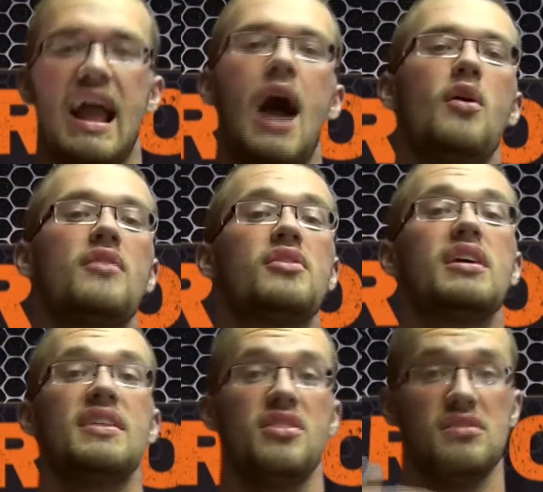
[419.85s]
However,
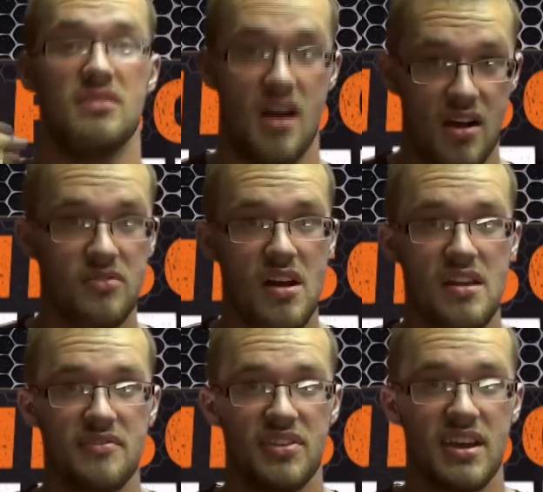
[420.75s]
in the long
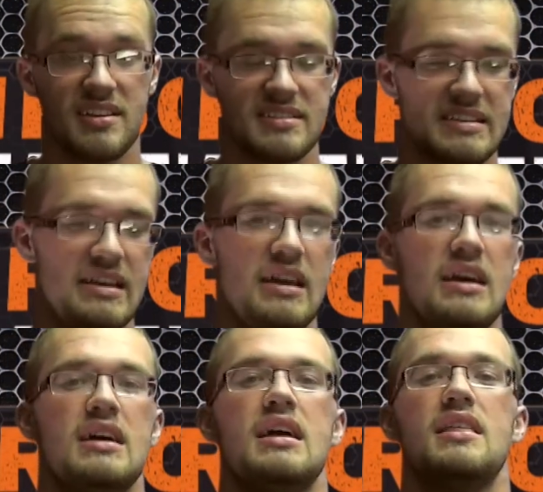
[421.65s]
run of things,
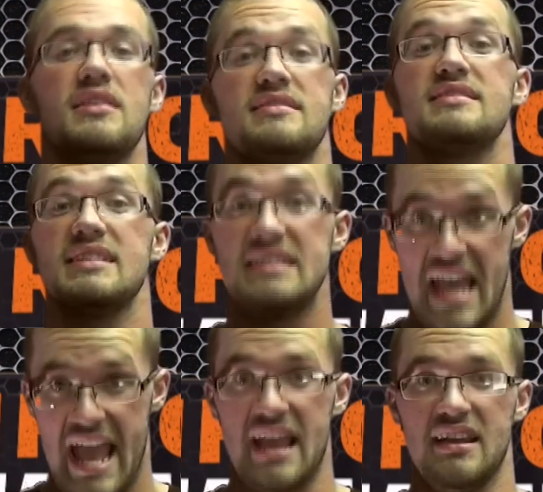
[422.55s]
this is a
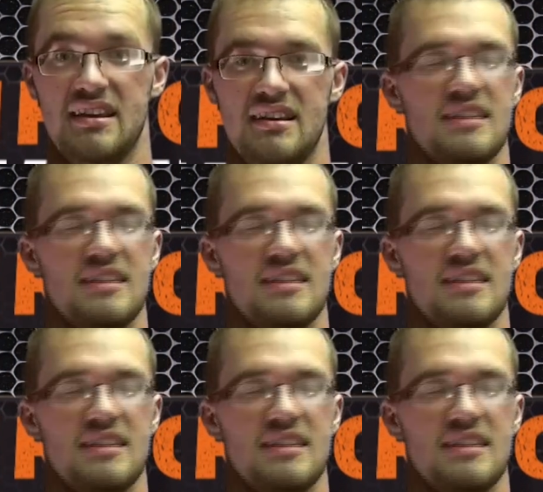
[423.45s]
tank.